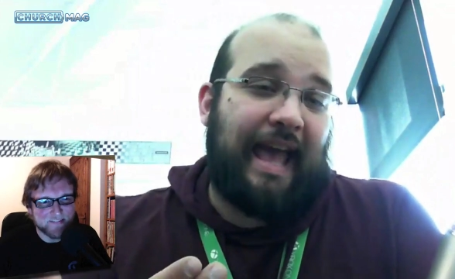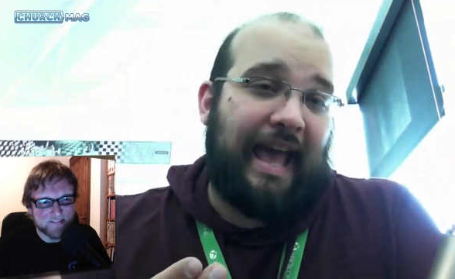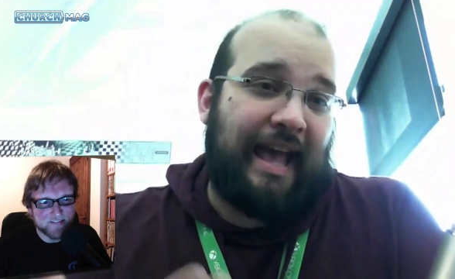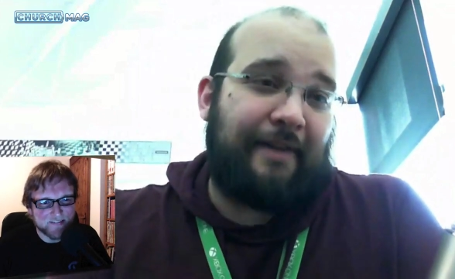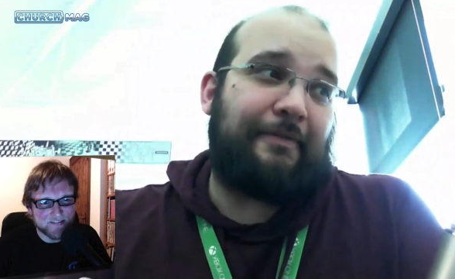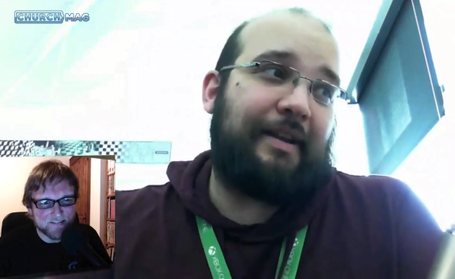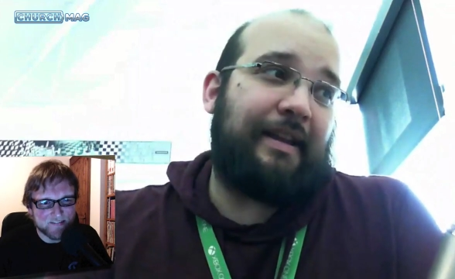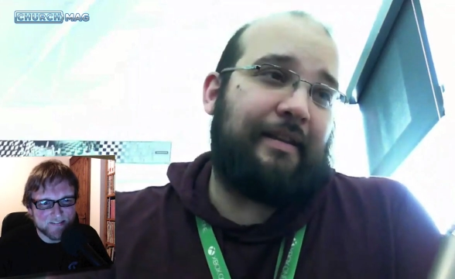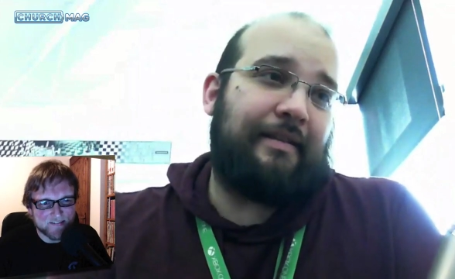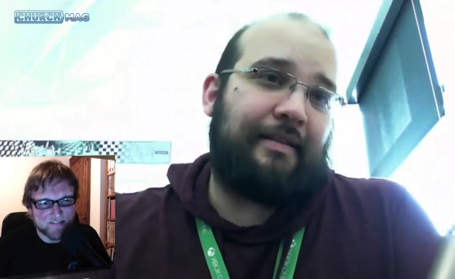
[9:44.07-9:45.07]

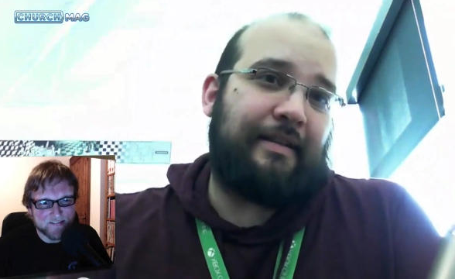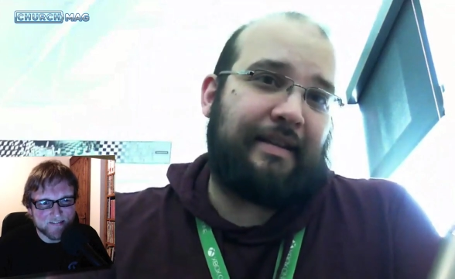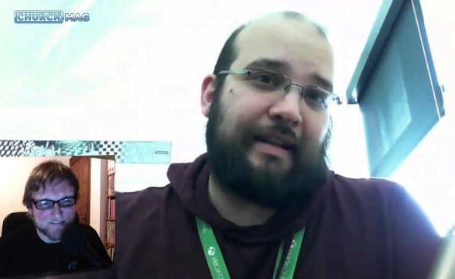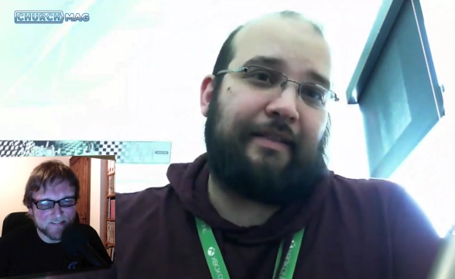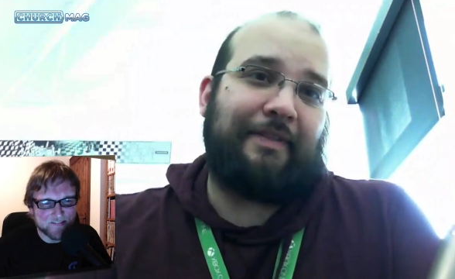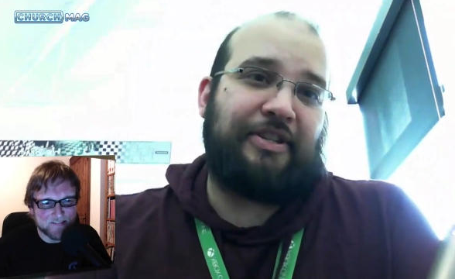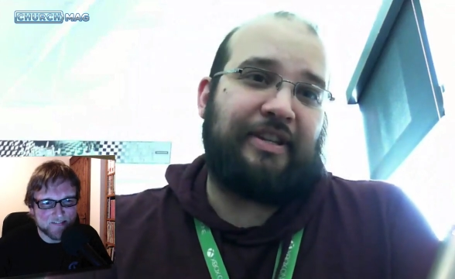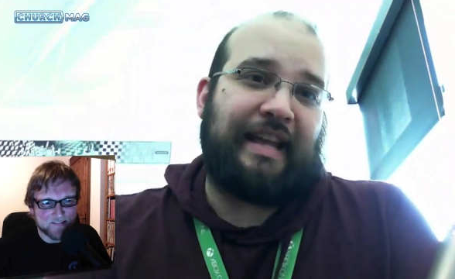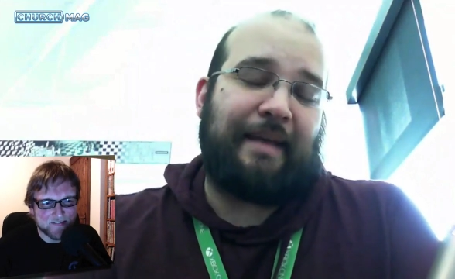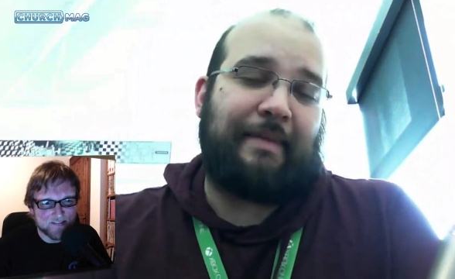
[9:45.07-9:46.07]
Speaker 1: every Intellivision
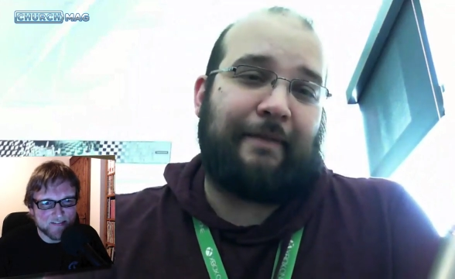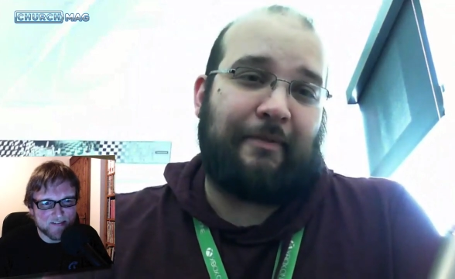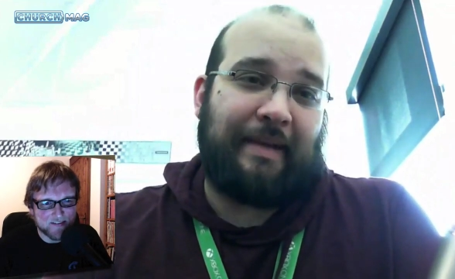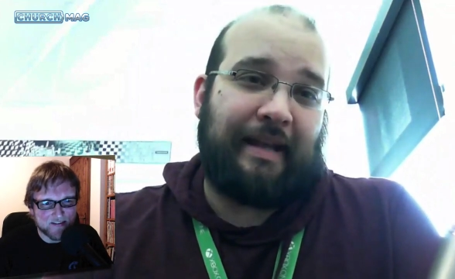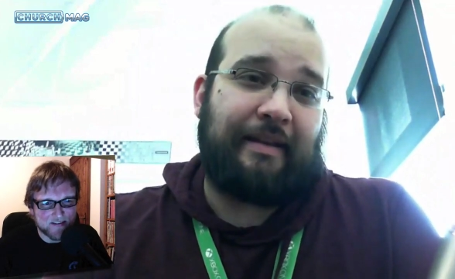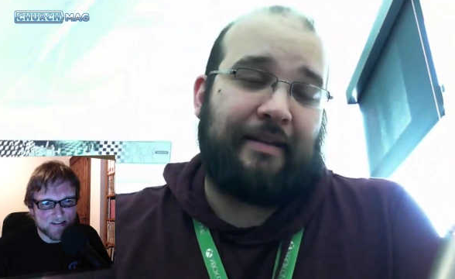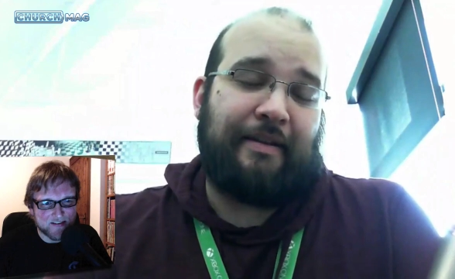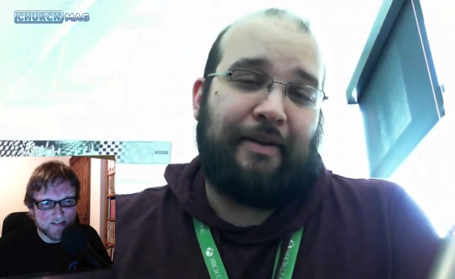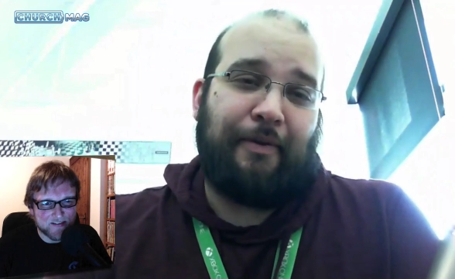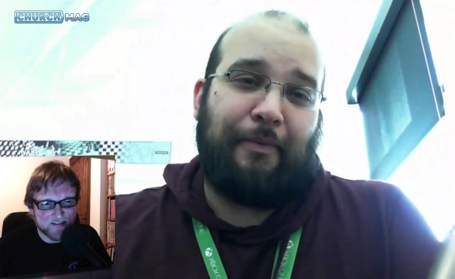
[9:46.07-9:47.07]
game ever made,
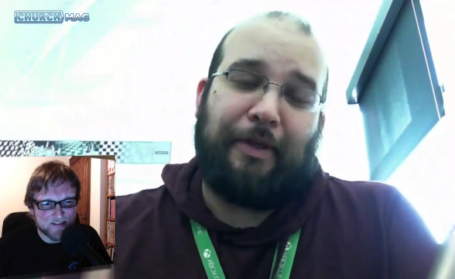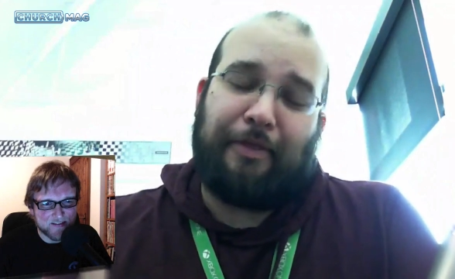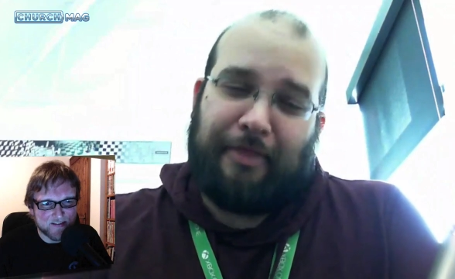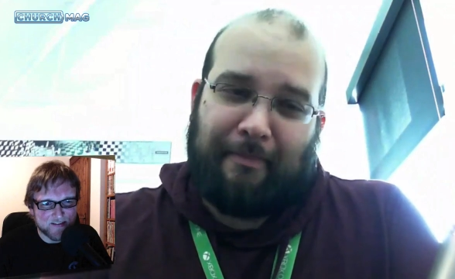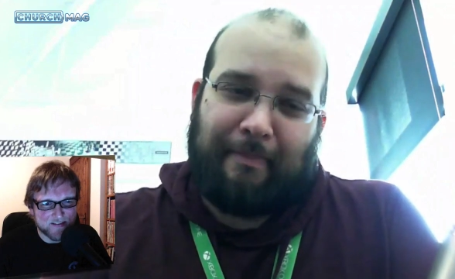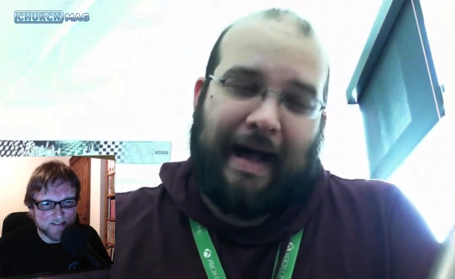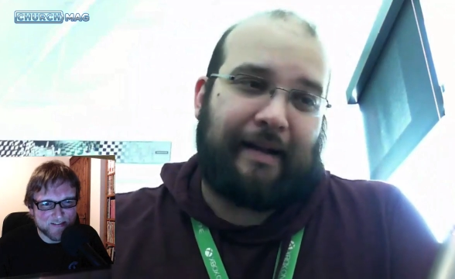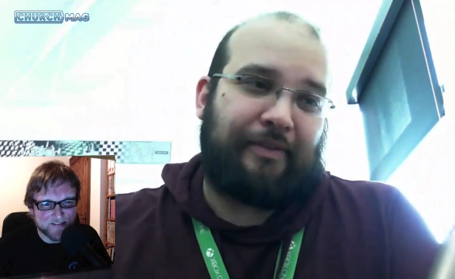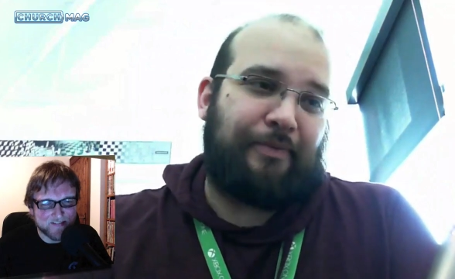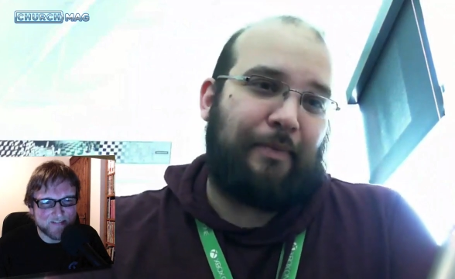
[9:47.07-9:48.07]
with the
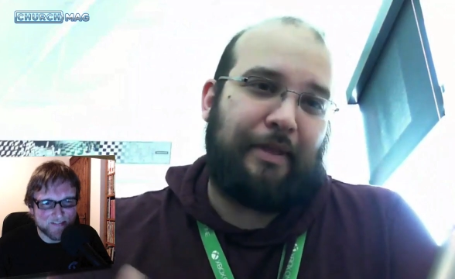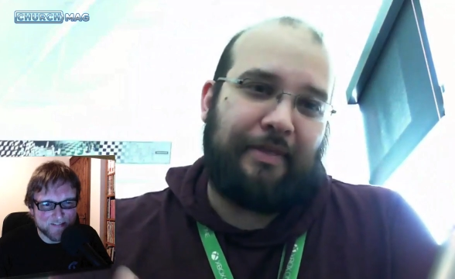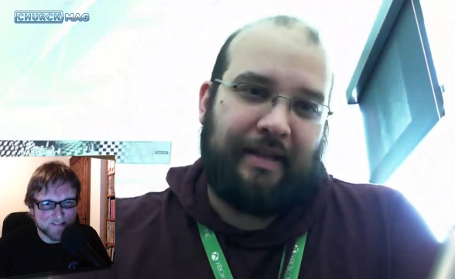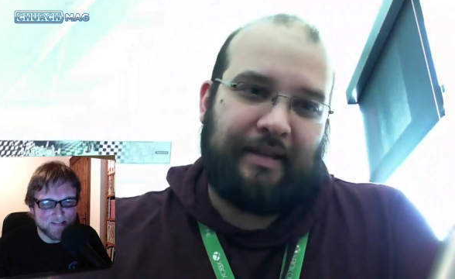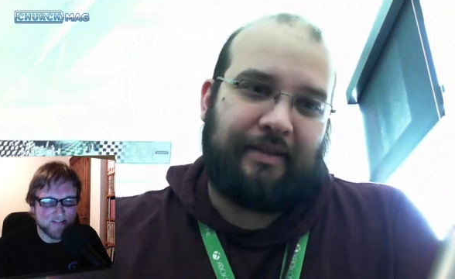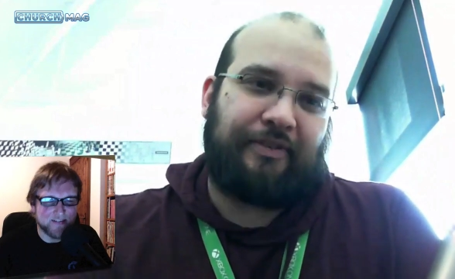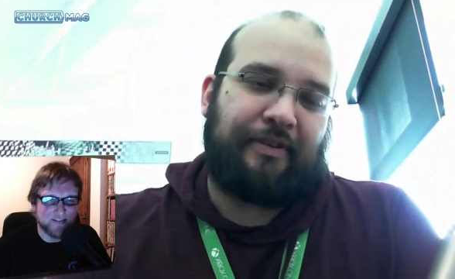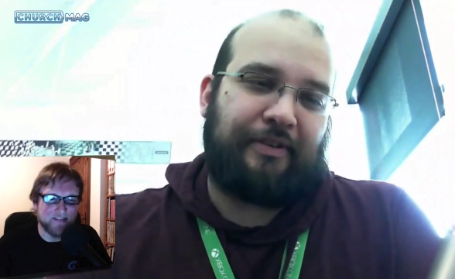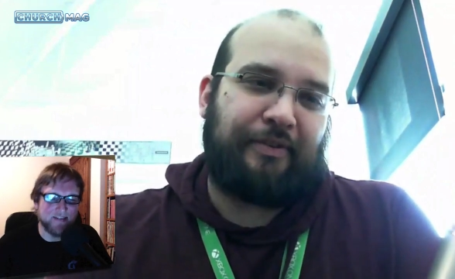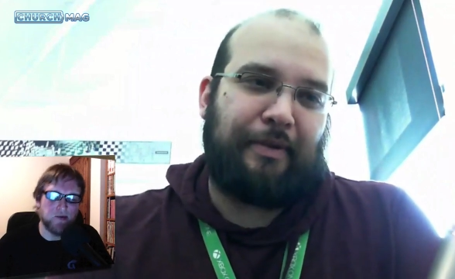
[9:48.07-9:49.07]
box, with the
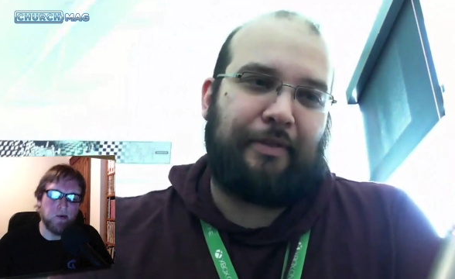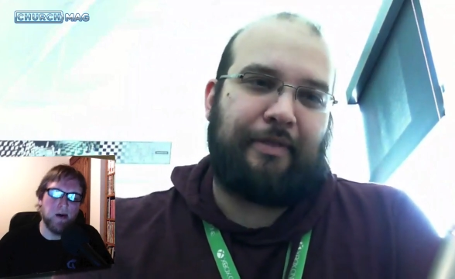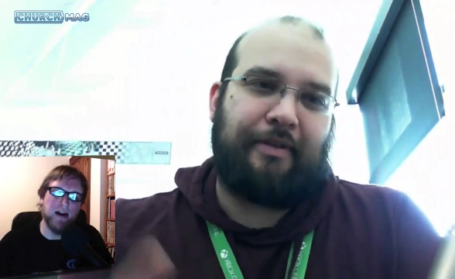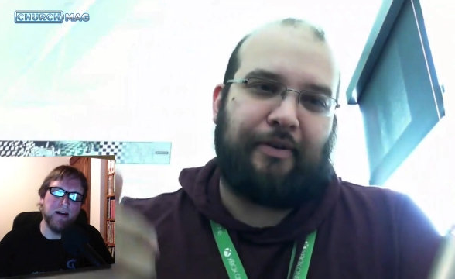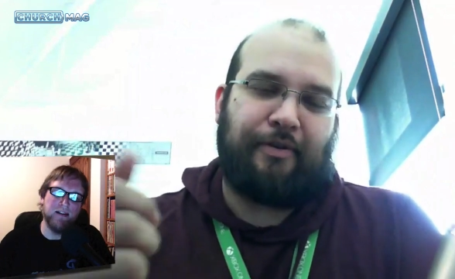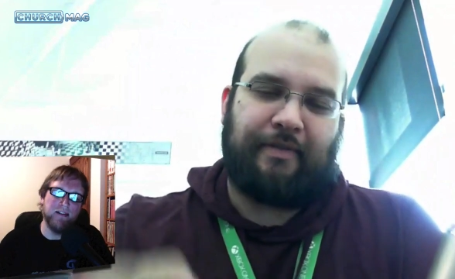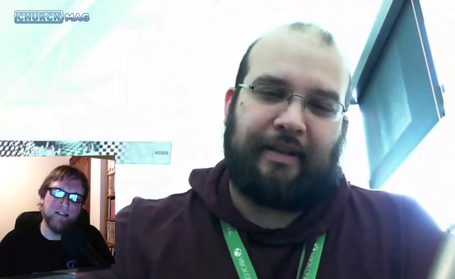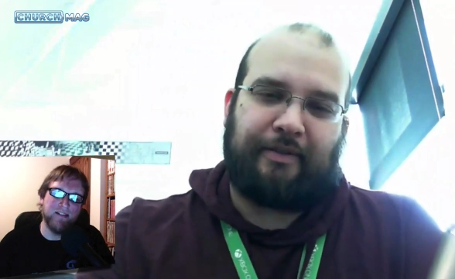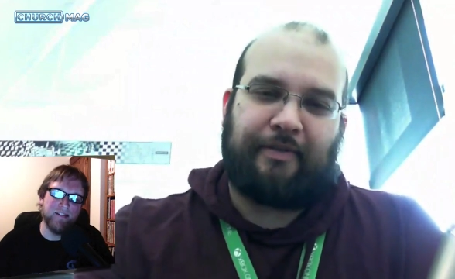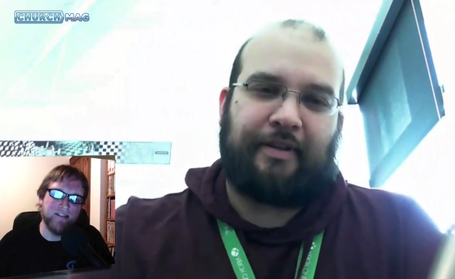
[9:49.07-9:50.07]
inserts, with the
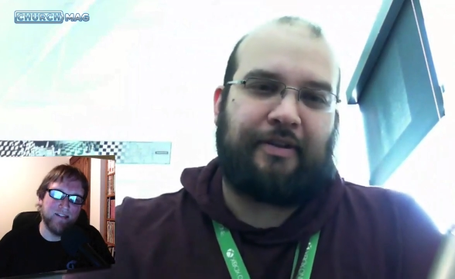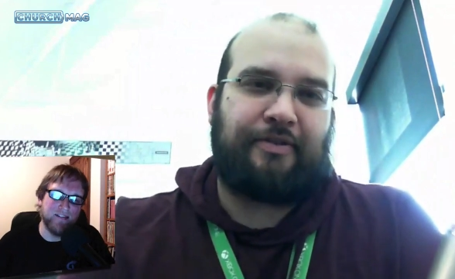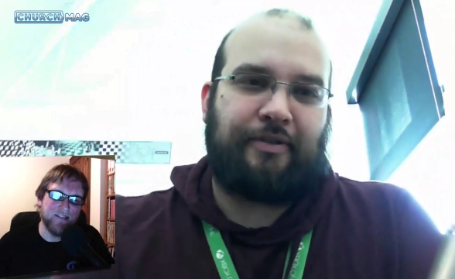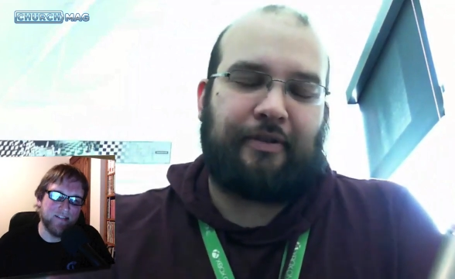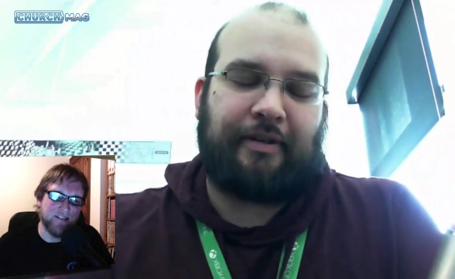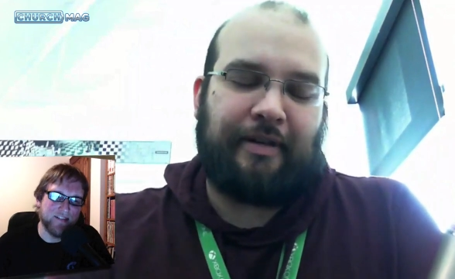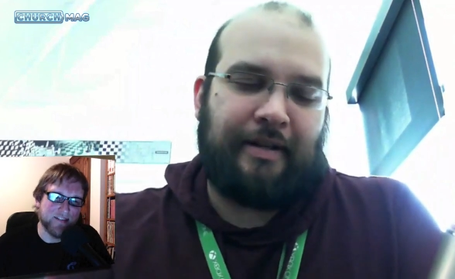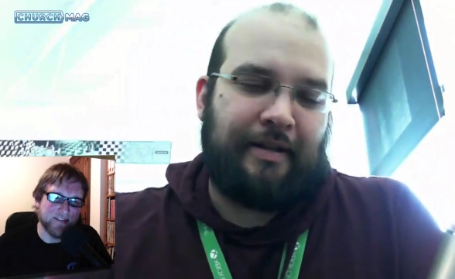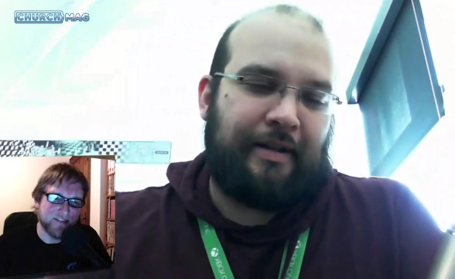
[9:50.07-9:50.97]
overlays for the controller.